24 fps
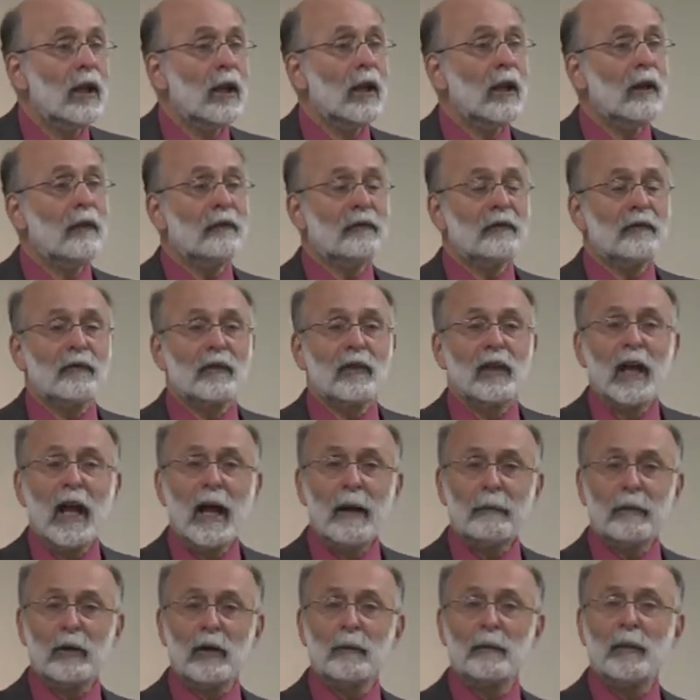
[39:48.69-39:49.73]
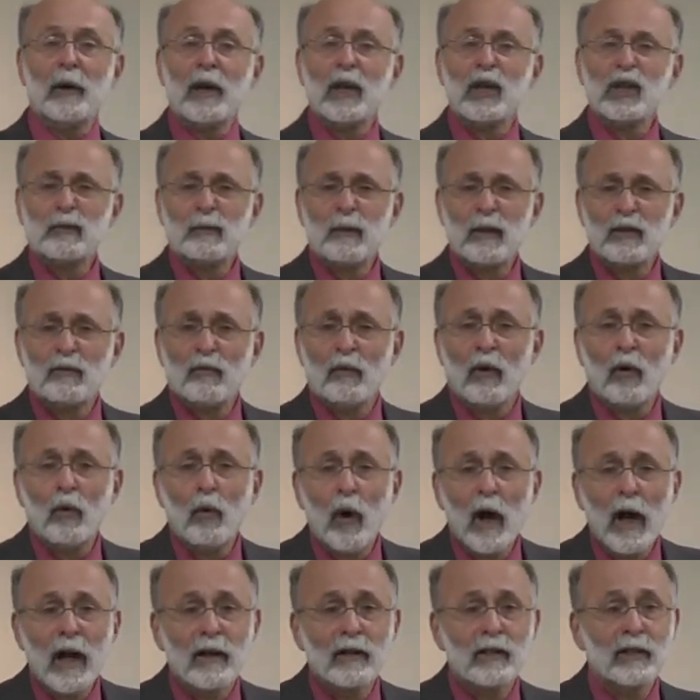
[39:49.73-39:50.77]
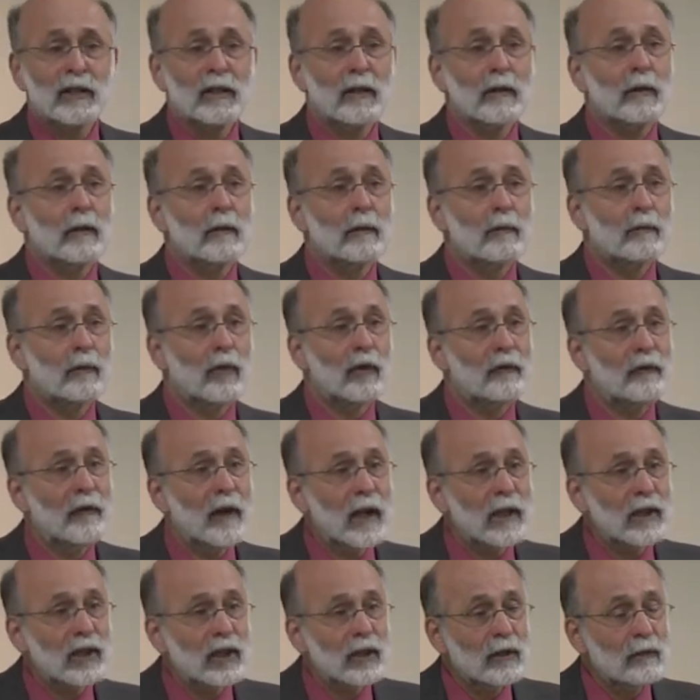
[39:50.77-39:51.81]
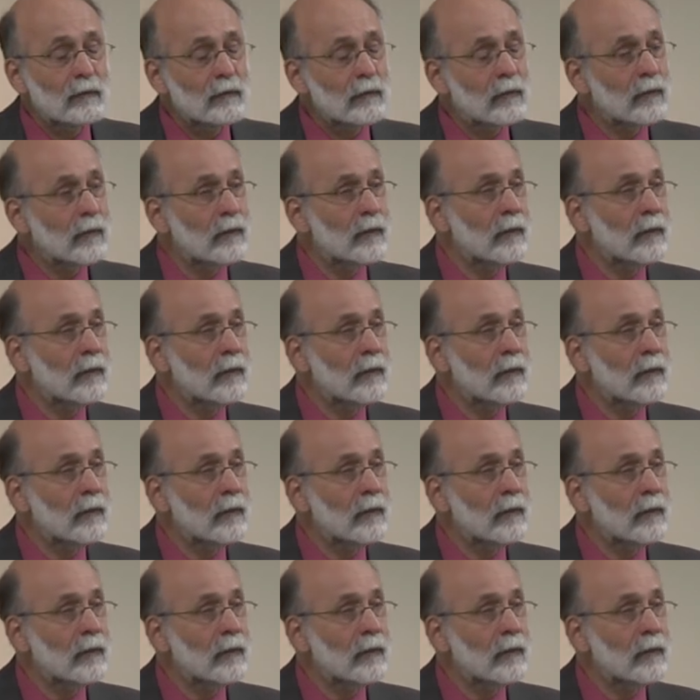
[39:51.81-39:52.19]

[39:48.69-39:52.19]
if capital punishment requires perfection,